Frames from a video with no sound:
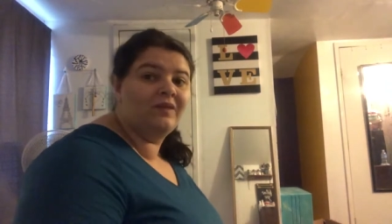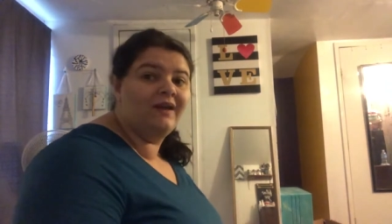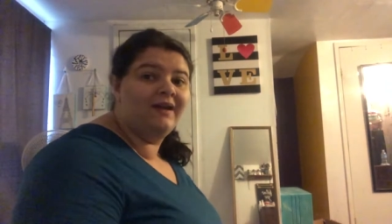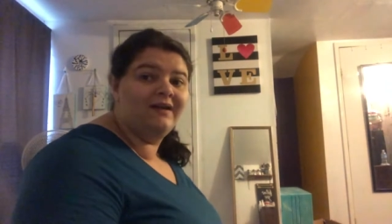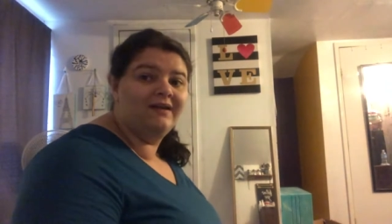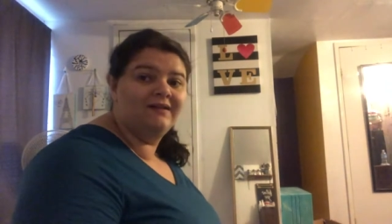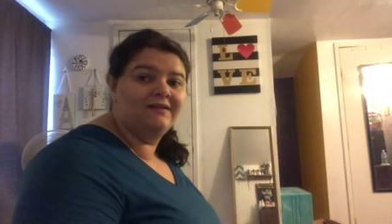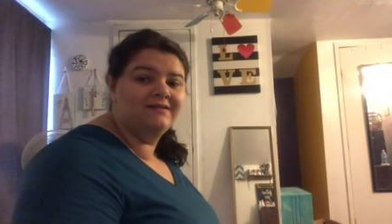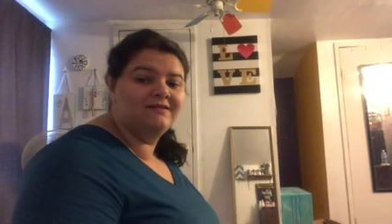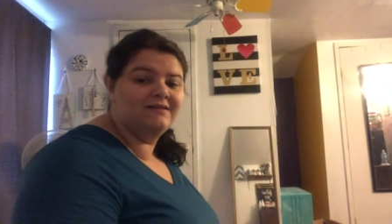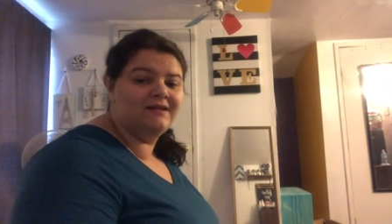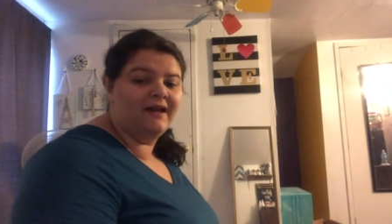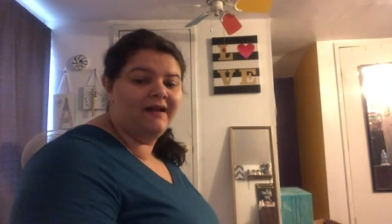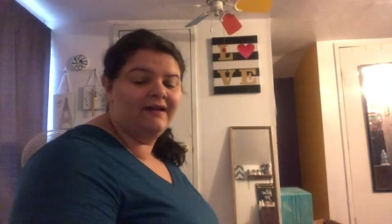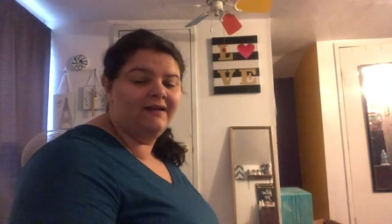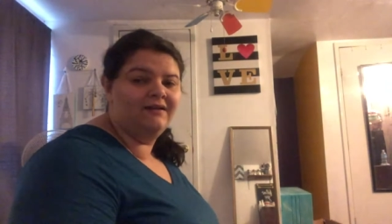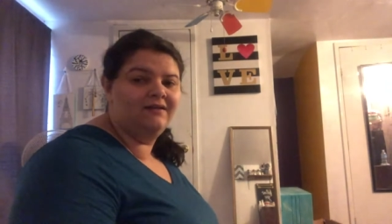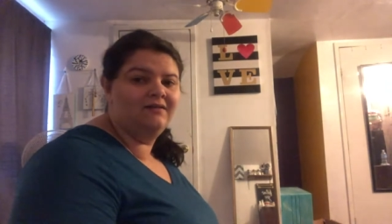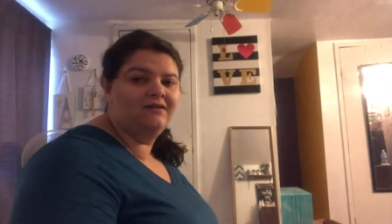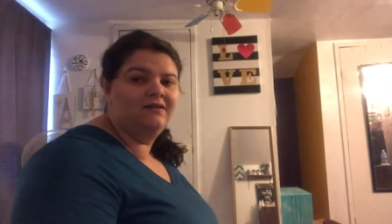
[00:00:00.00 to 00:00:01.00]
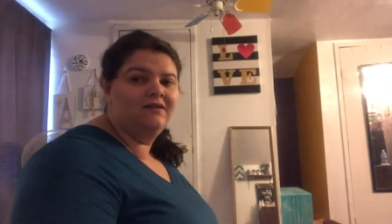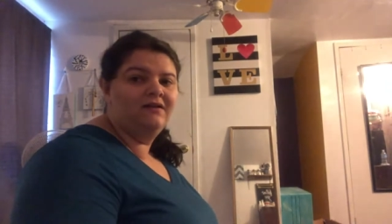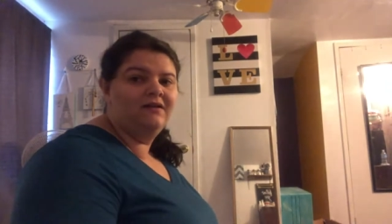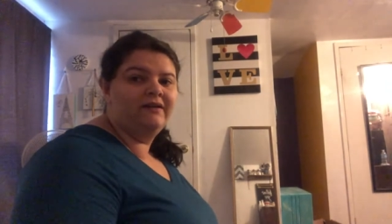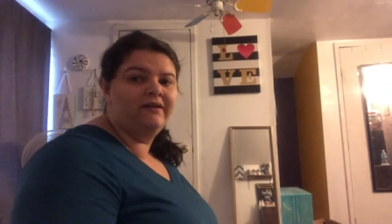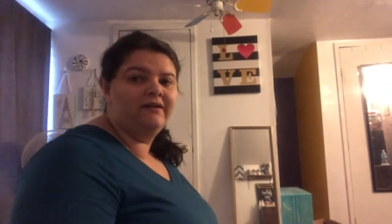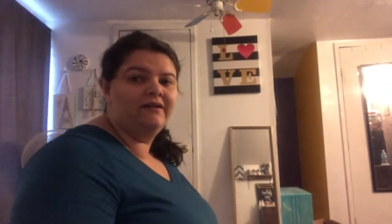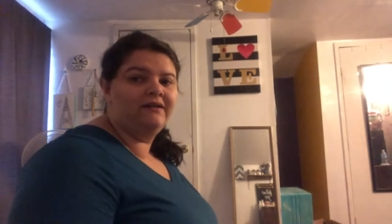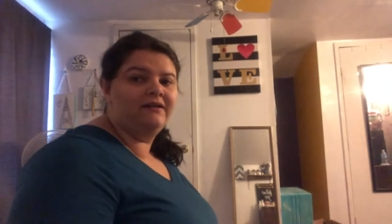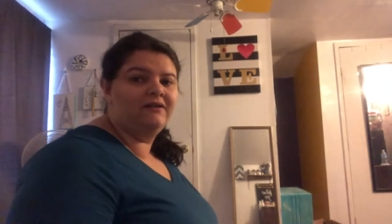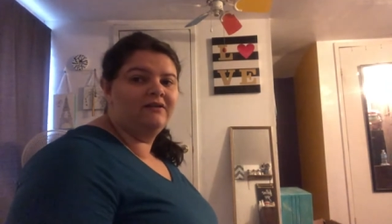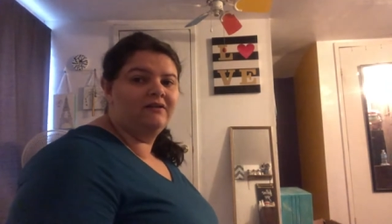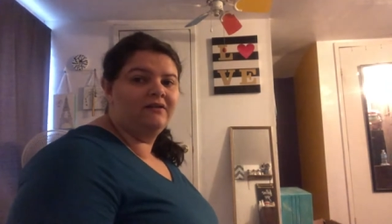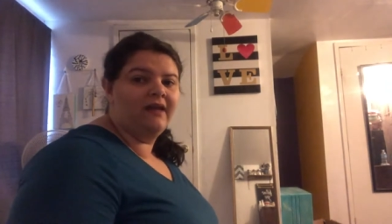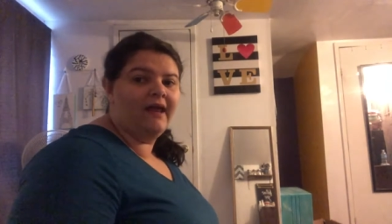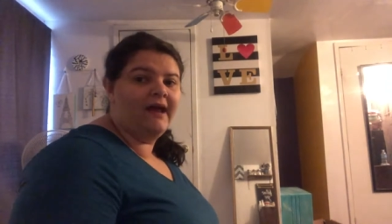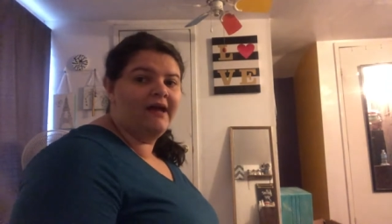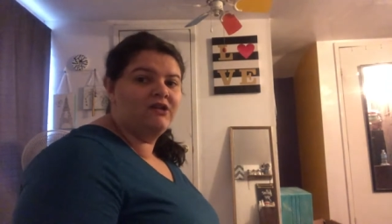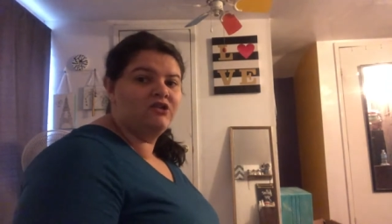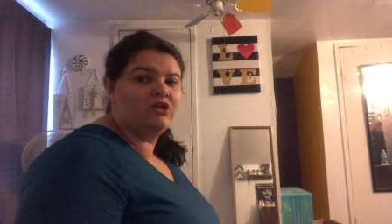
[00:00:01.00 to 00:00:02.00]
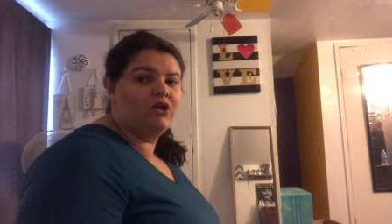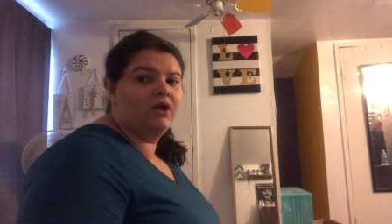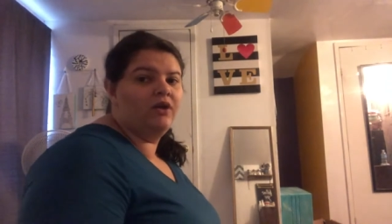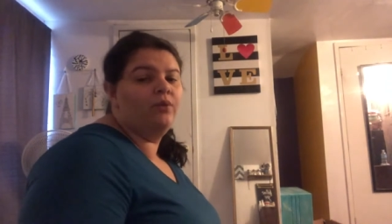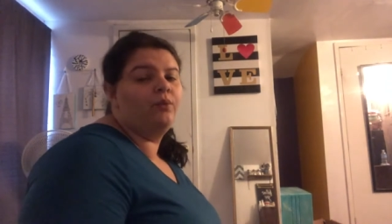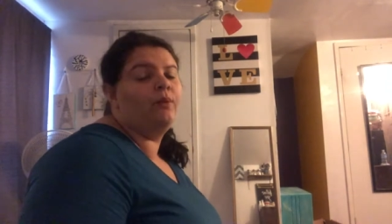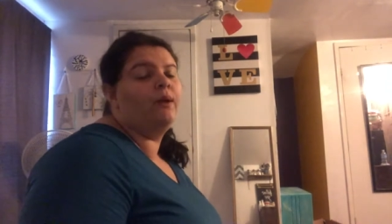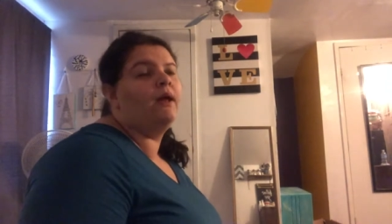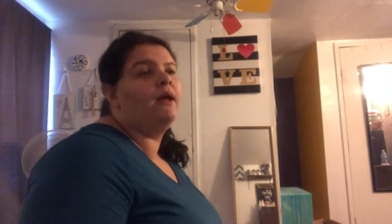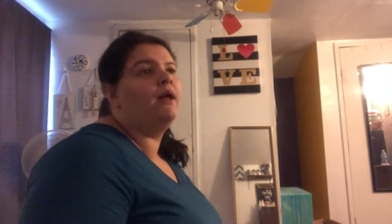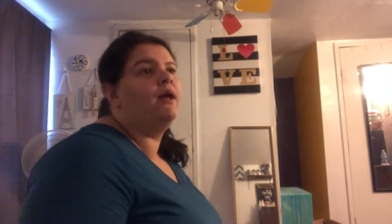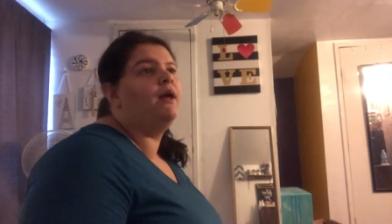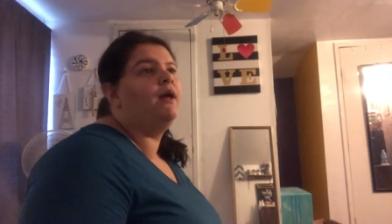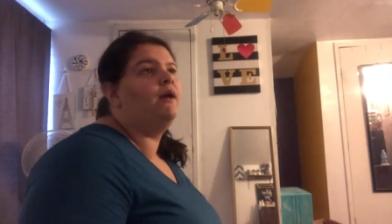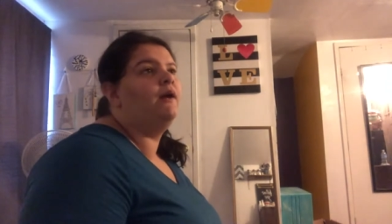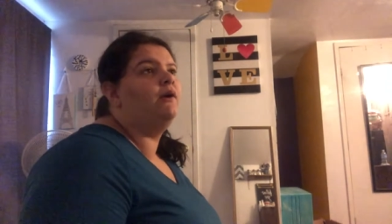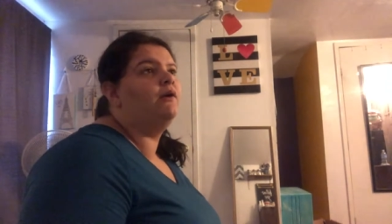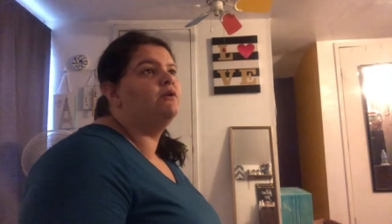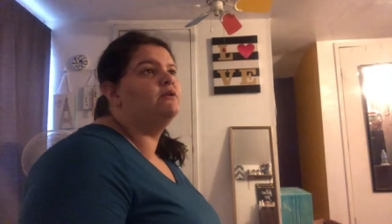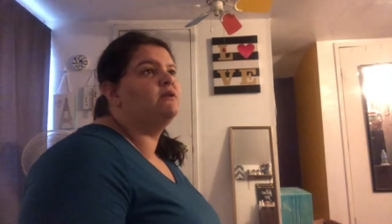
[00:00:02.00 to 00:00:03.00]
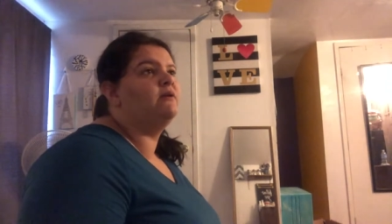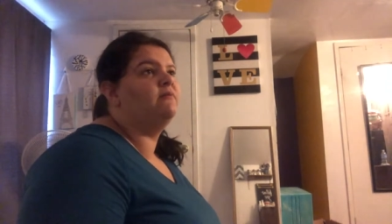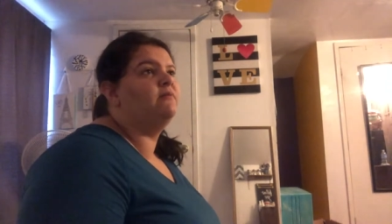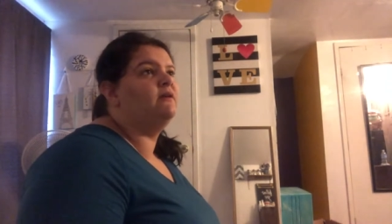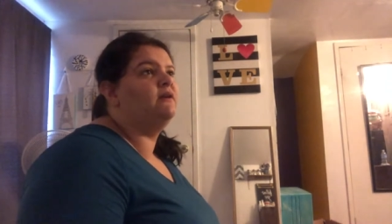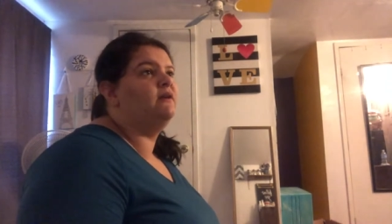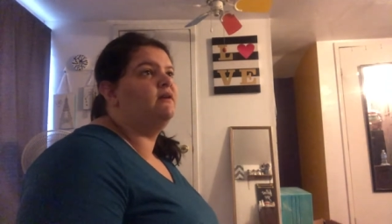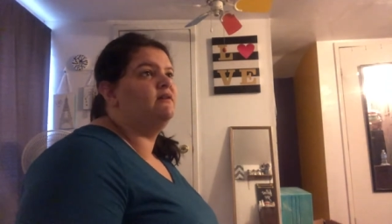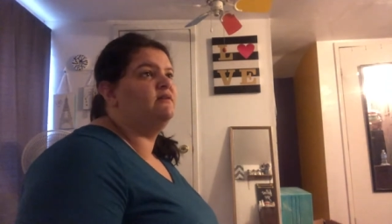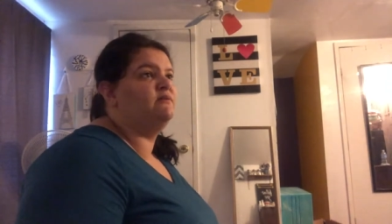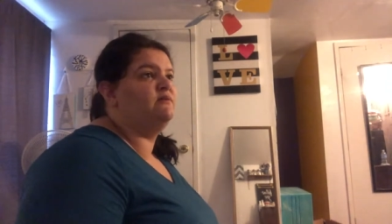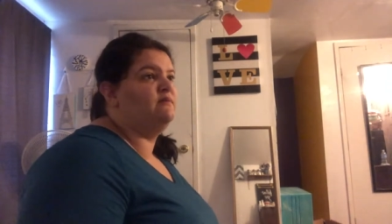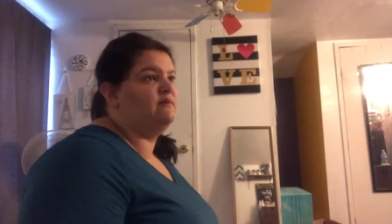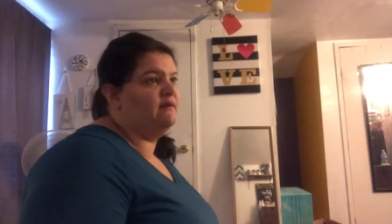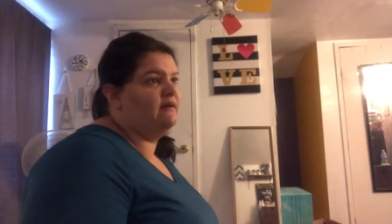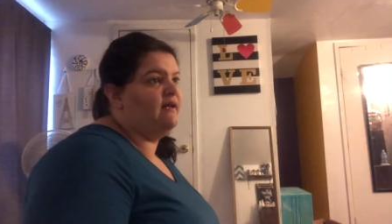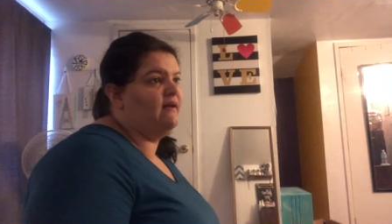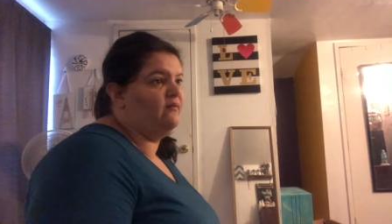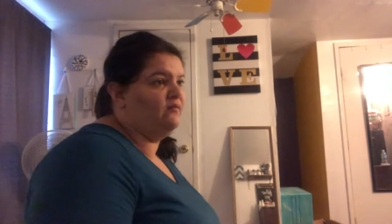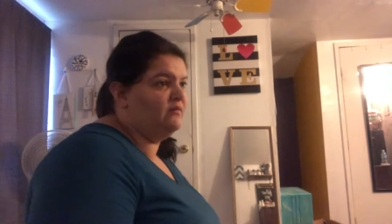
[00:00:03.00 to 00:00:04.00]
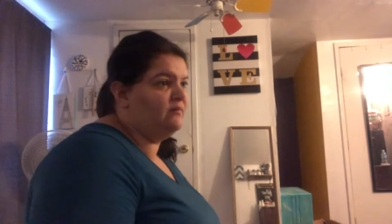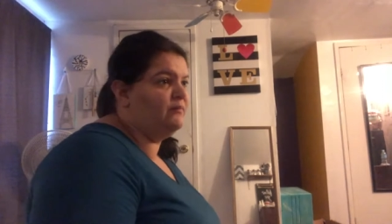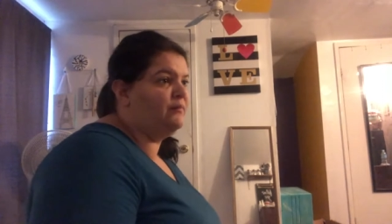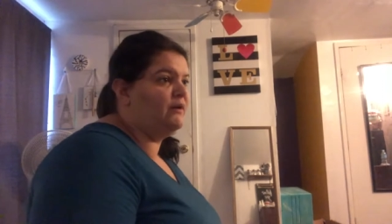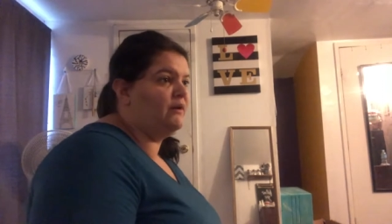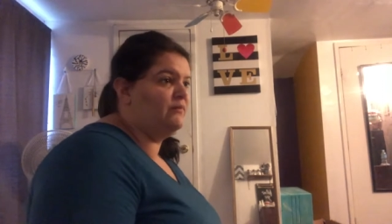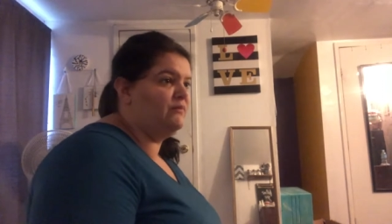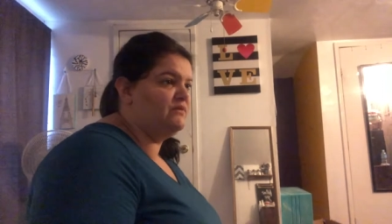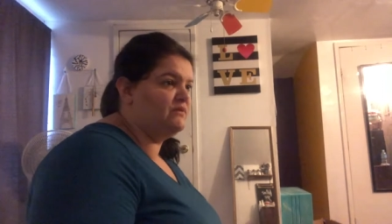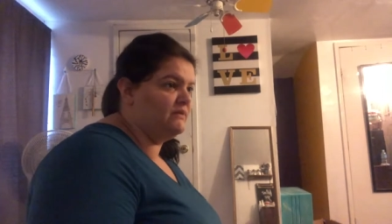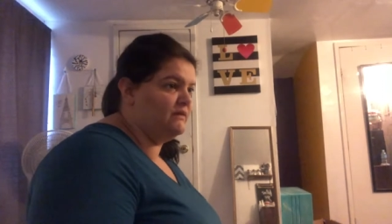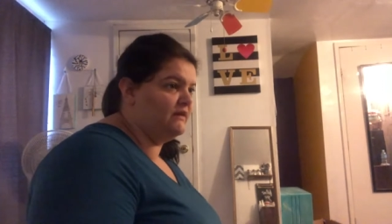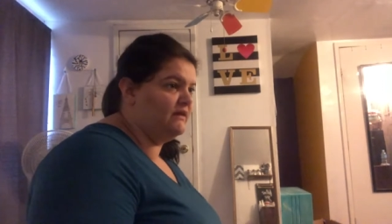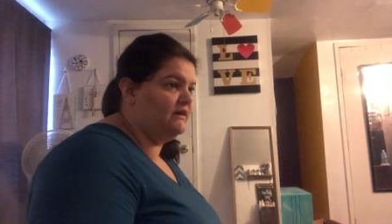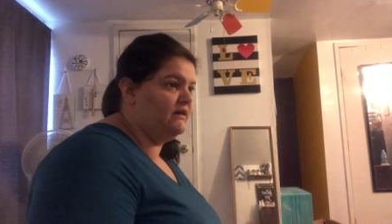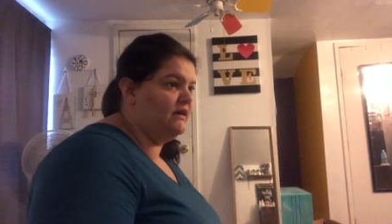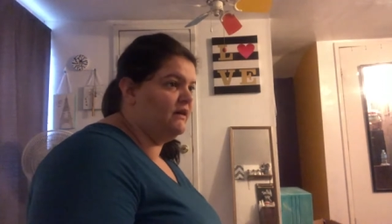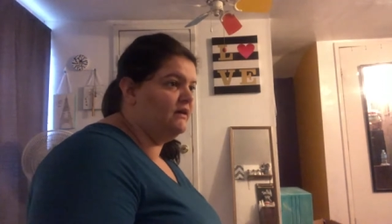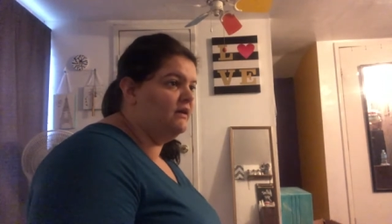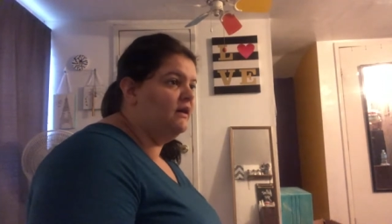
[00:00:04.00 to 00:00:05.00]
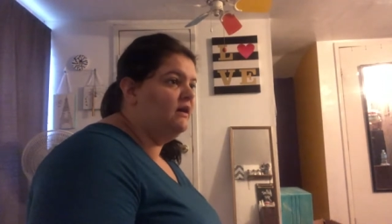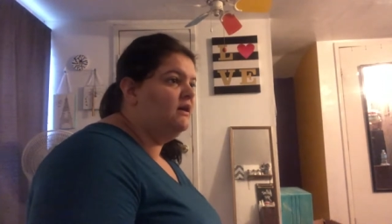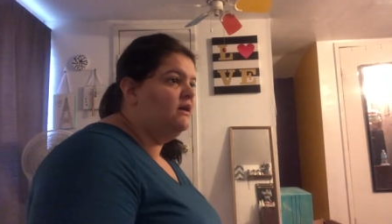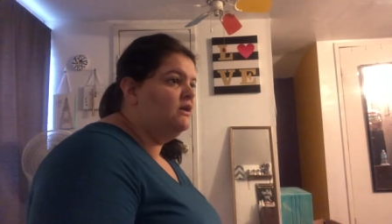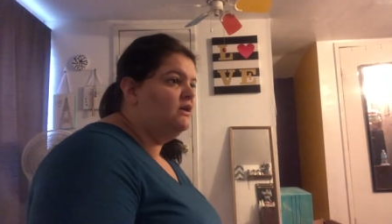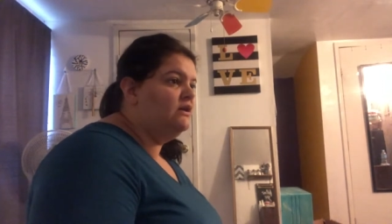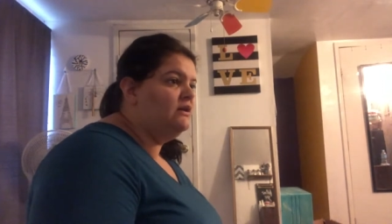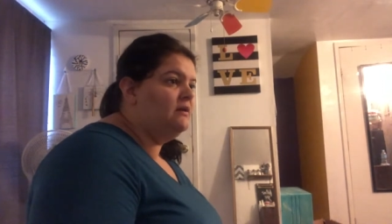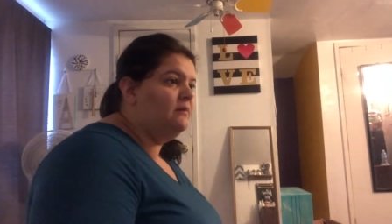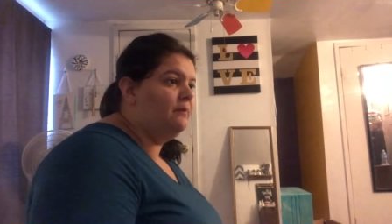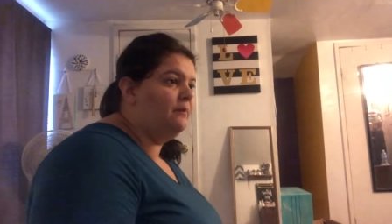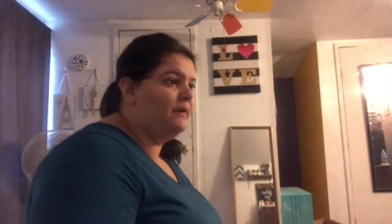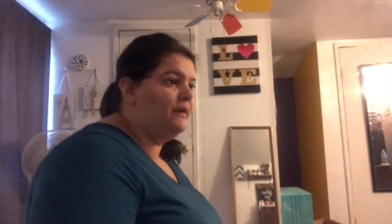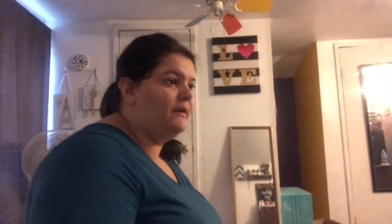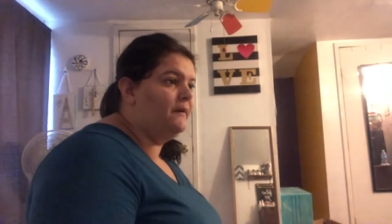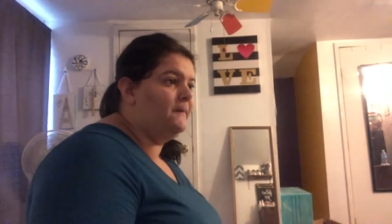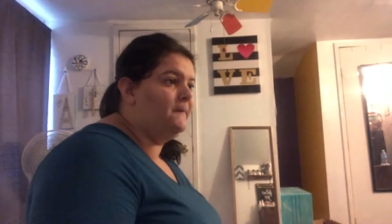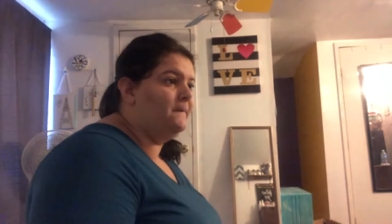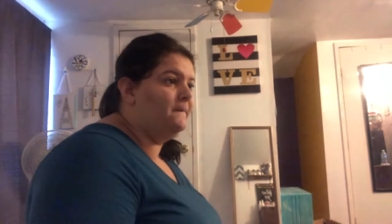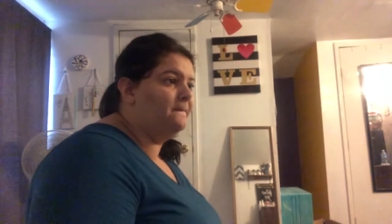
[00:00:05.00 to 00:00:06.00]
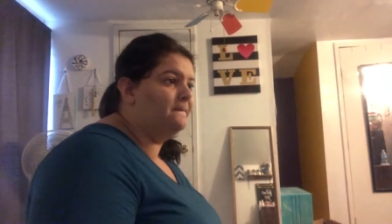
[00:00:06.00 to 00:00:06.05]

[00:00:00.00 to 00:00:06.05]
Like, I guess I didn't, it didn't latch all the way or something because we've been having problems with it. But